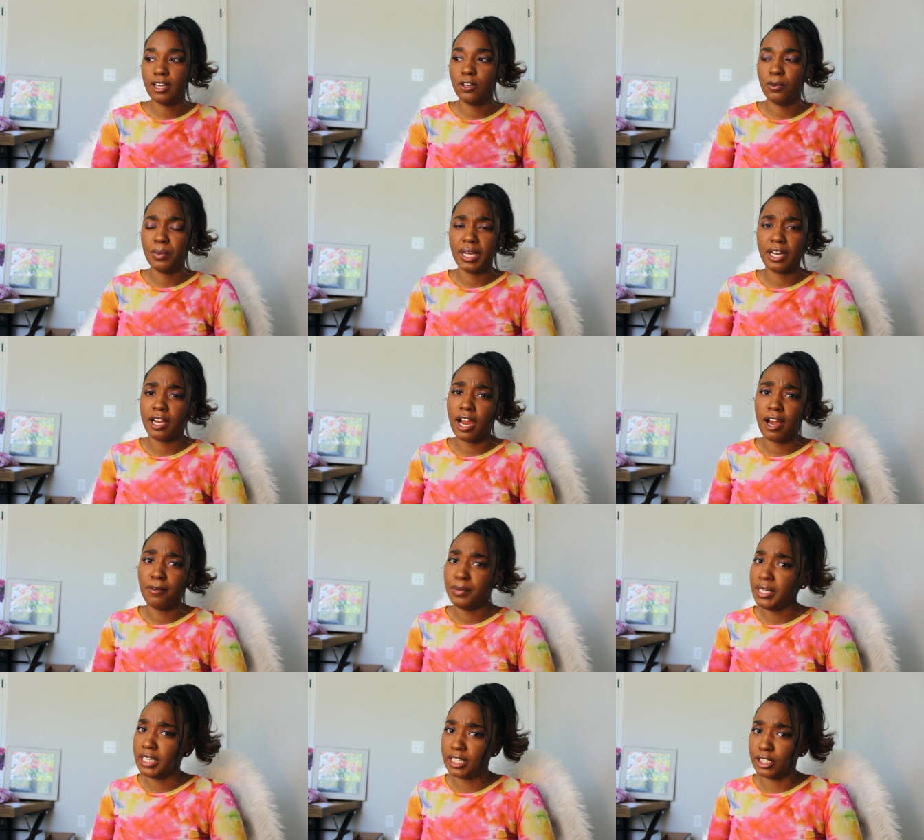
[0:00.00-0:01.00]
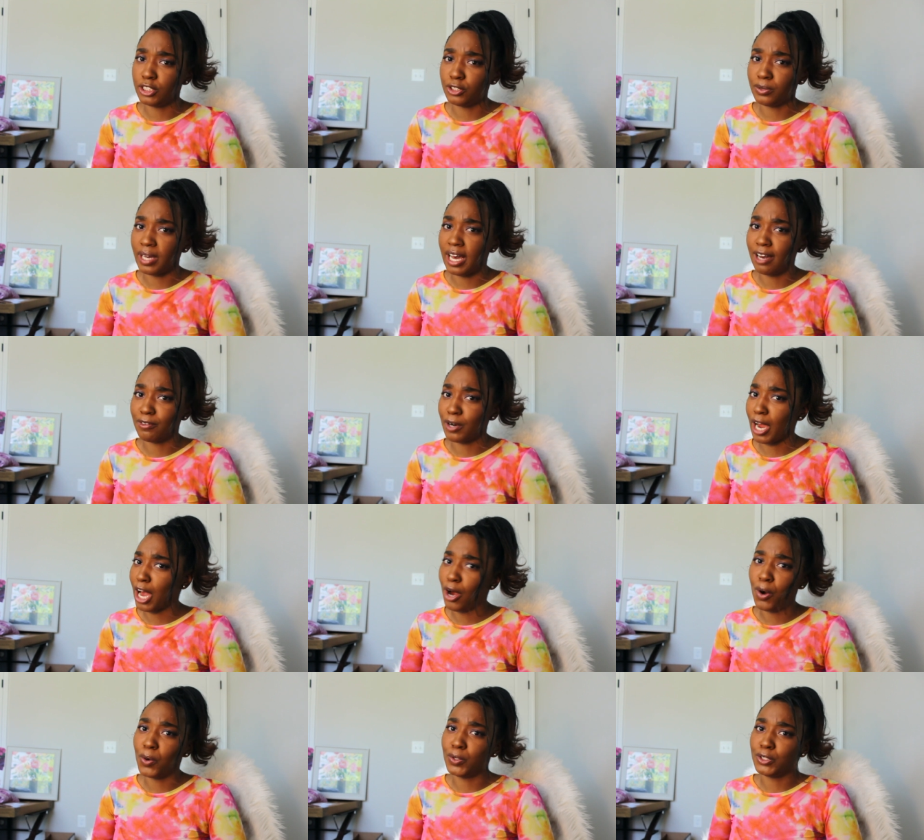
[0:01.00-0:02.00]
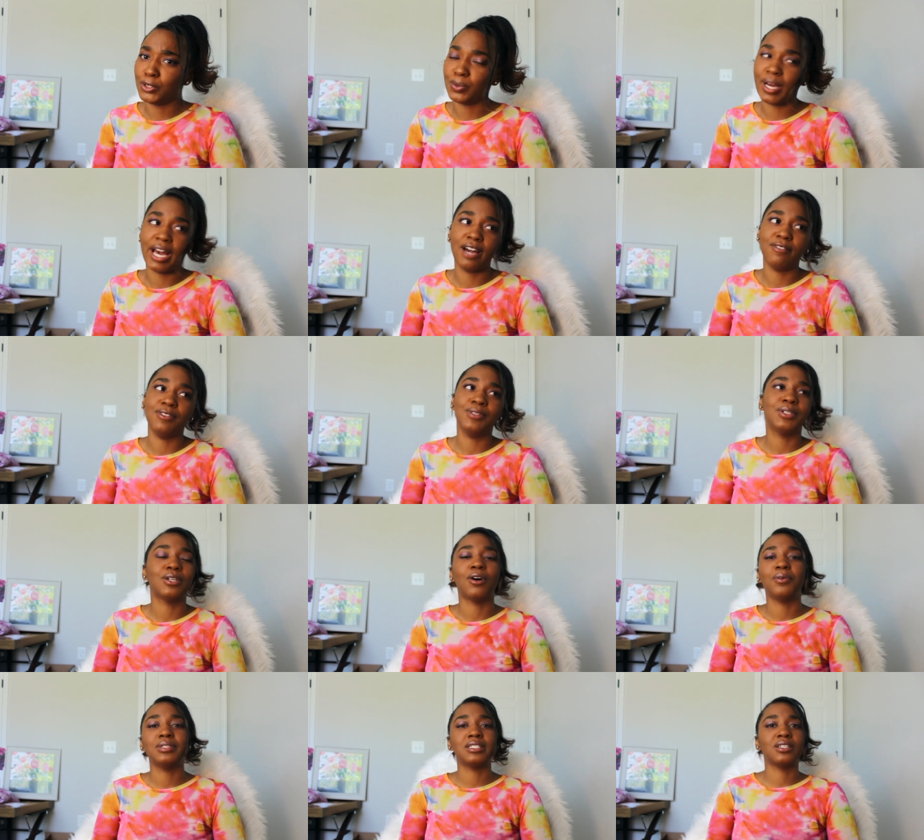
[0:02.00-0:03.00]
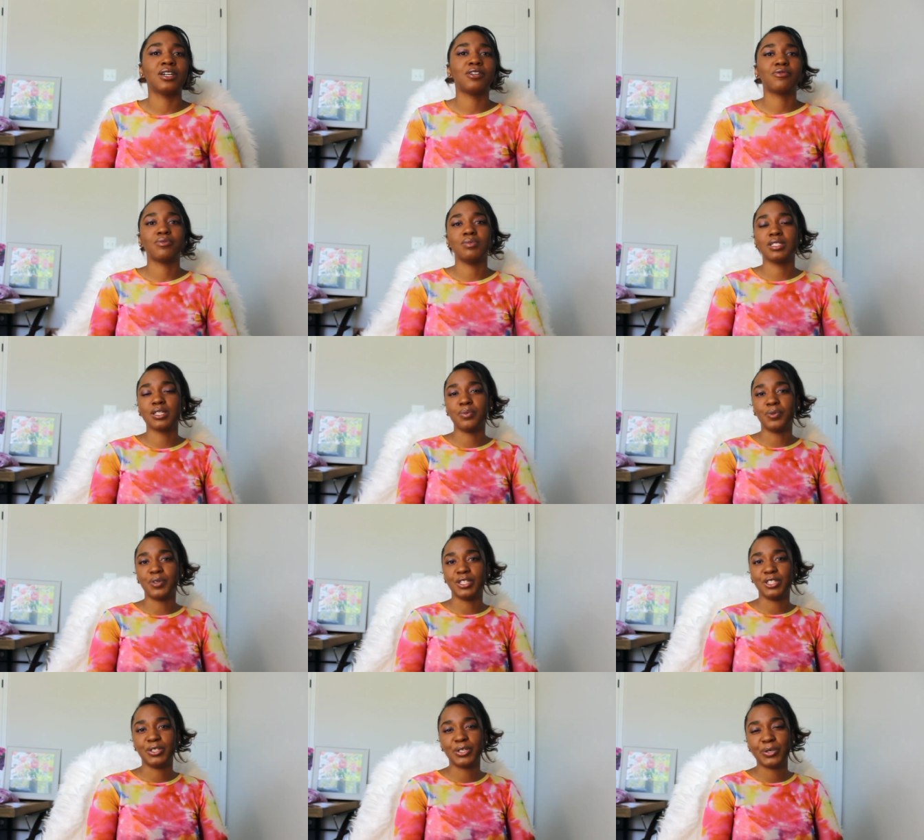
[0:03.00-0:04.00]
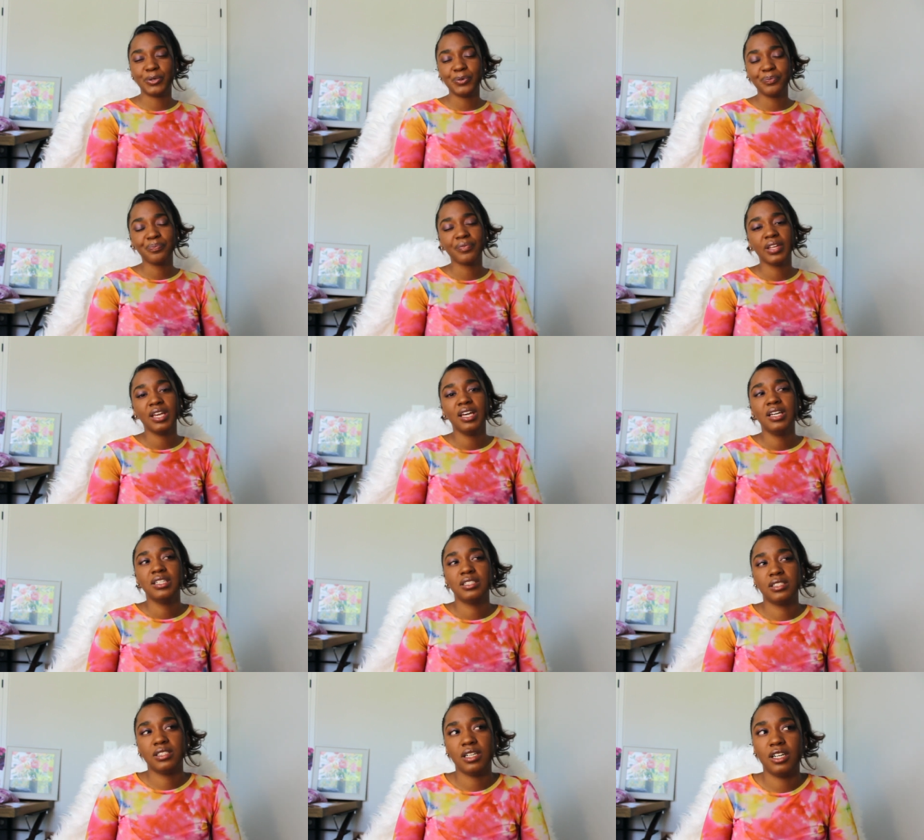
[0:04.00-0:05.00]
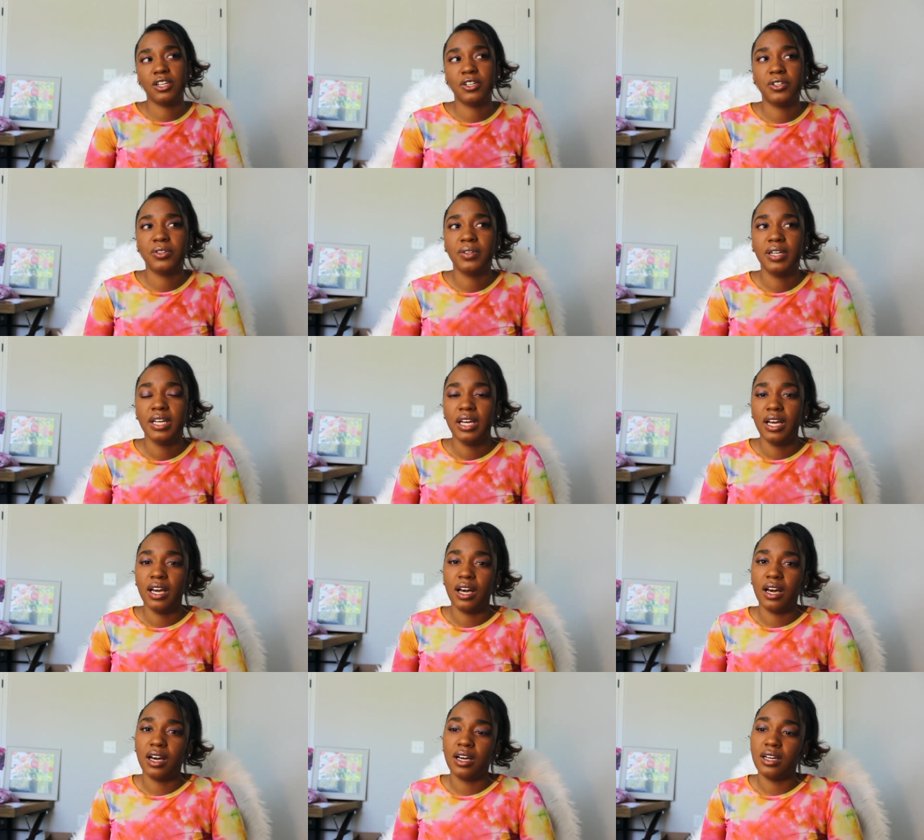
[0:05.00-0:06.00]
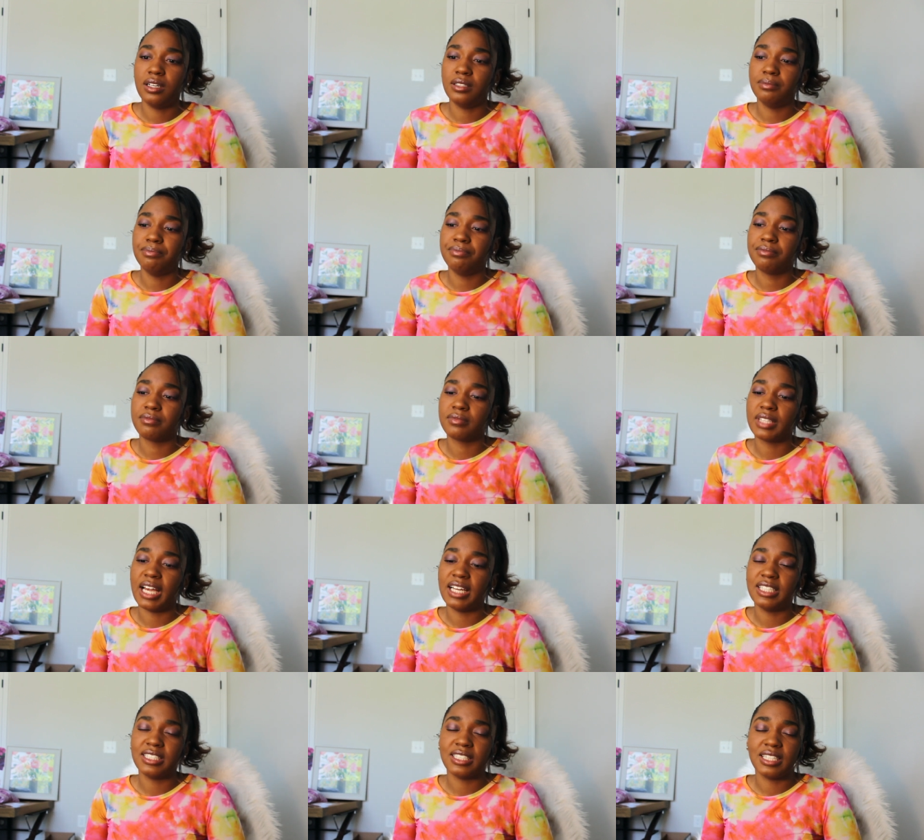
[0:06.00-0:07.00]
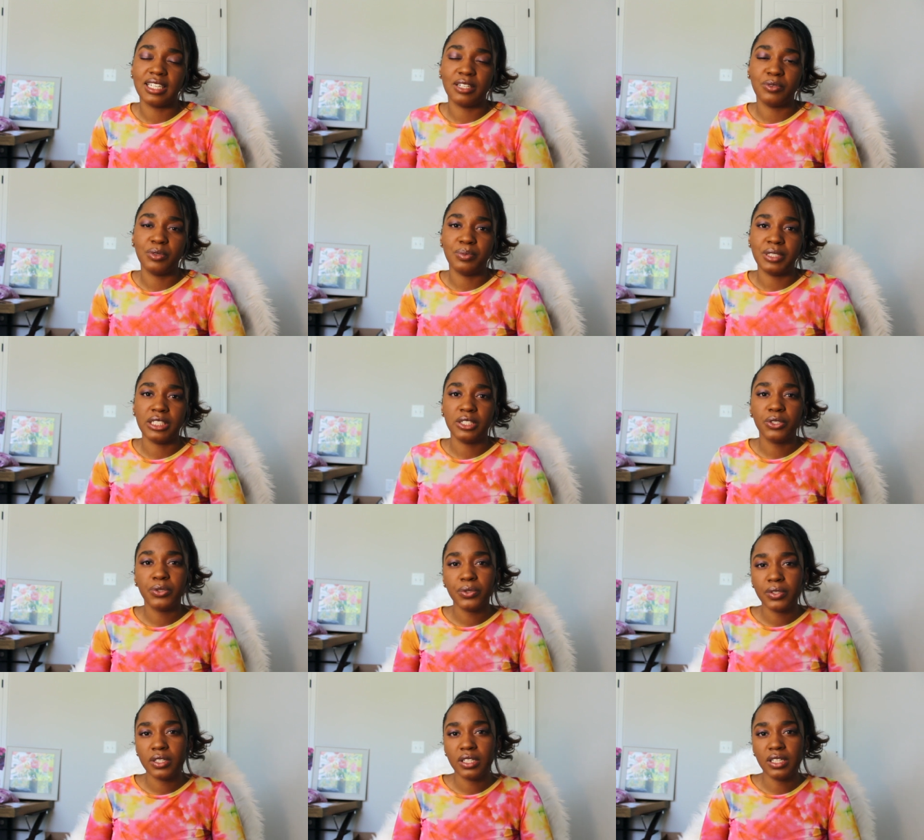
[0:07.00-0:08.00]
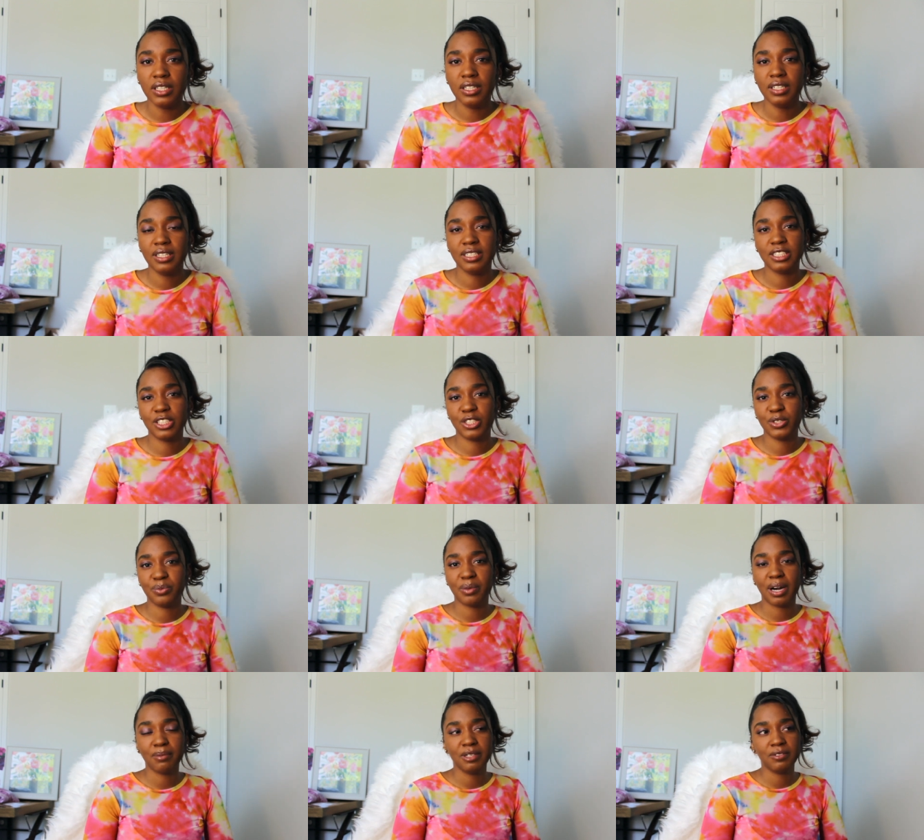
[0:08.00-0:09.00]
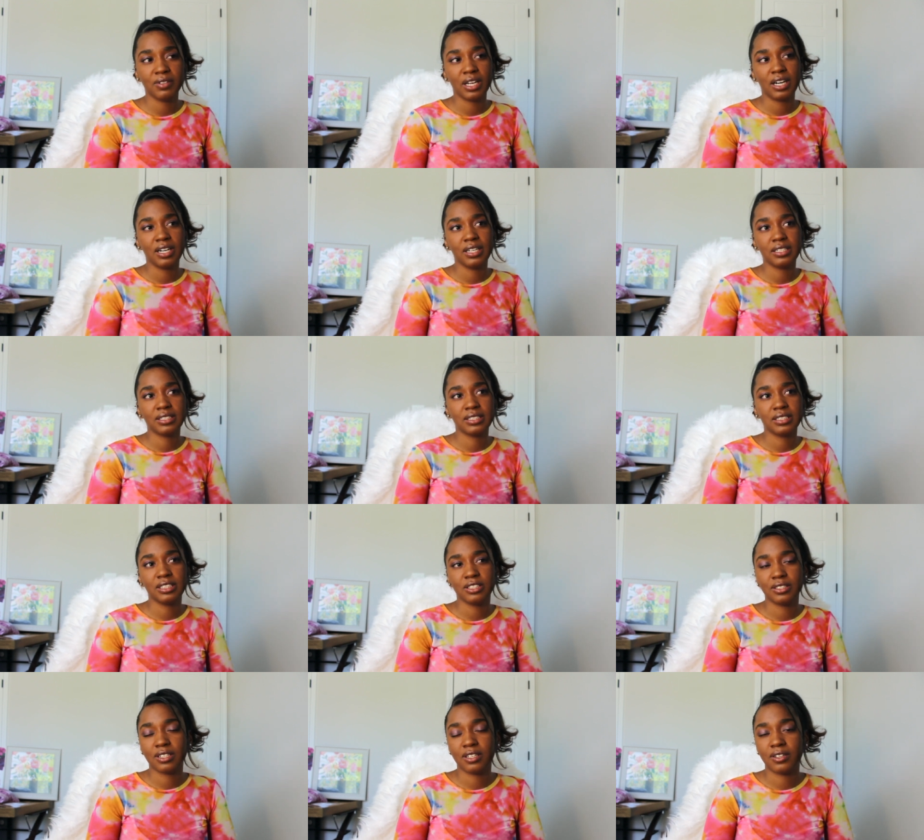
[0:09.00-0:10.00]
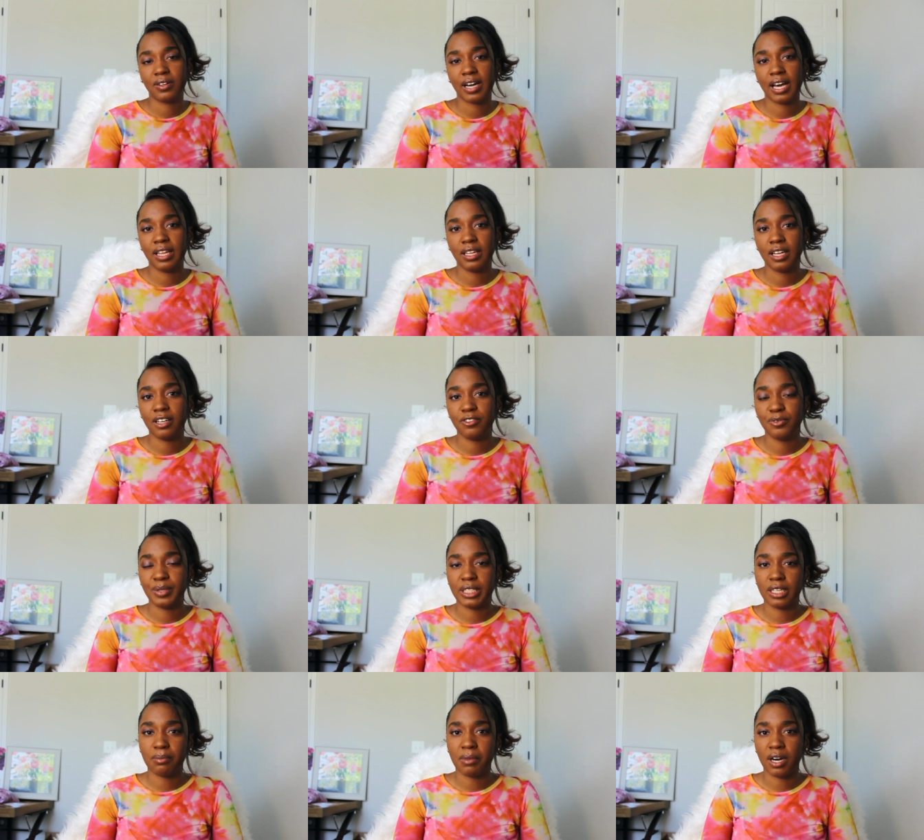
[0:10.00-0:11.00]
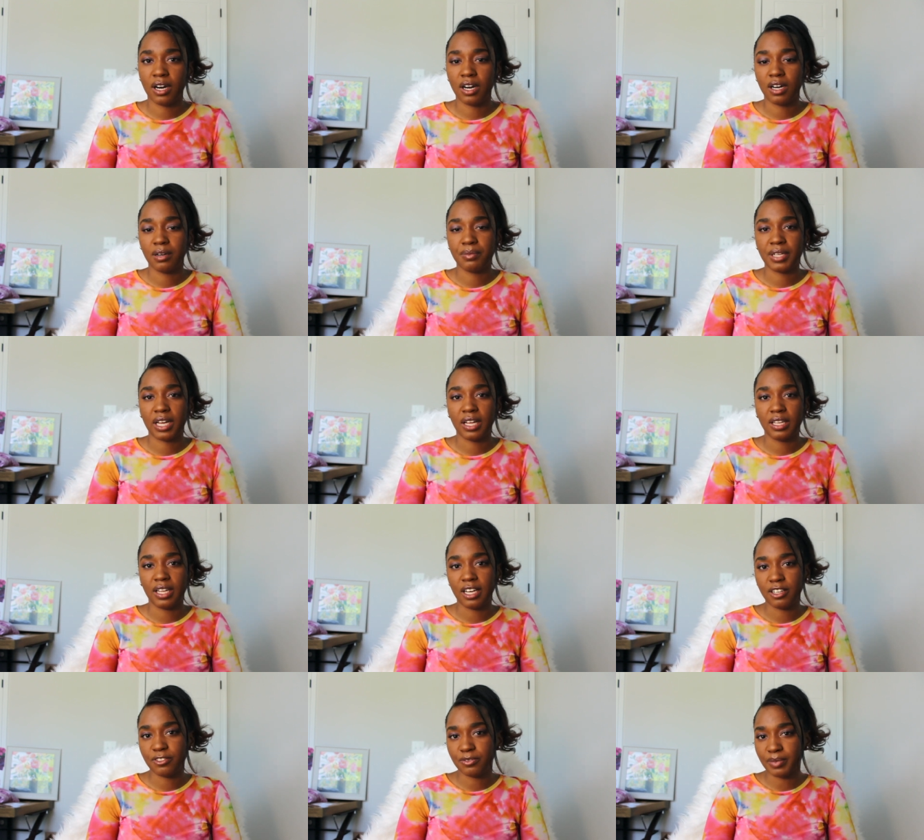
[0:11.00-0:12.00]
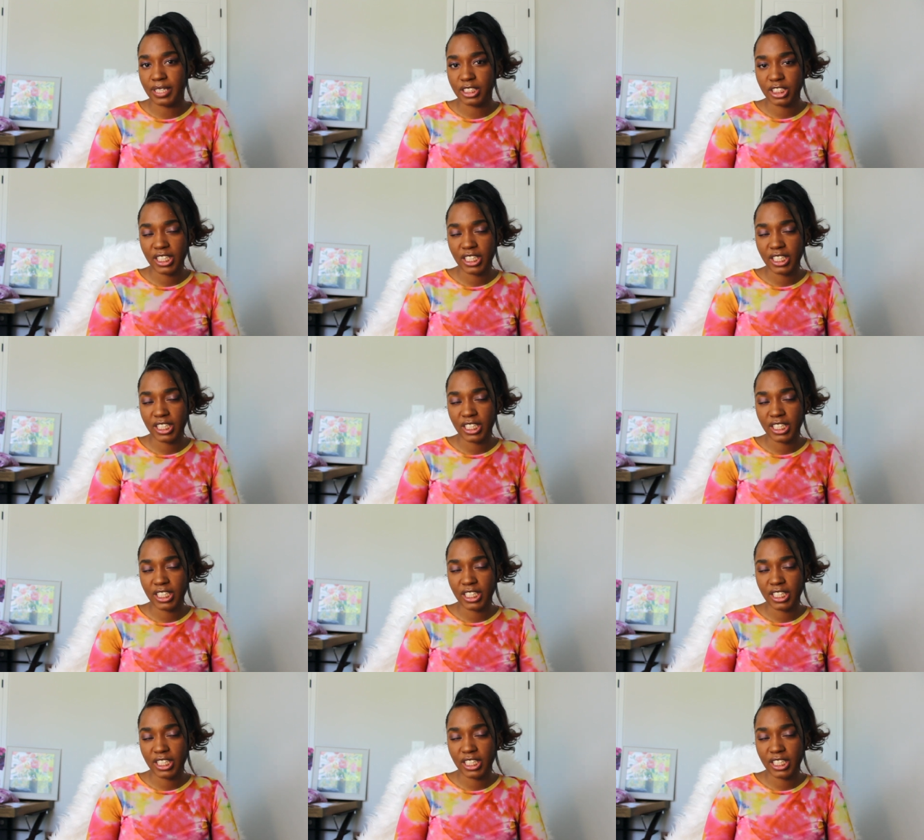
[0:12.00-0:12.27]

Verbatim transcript: no matter how many kids you have or how old you have, you can always learn from someone, you know? So um, I just think it would be cool to do mommy vlogs. You know, I love being a mom and I love my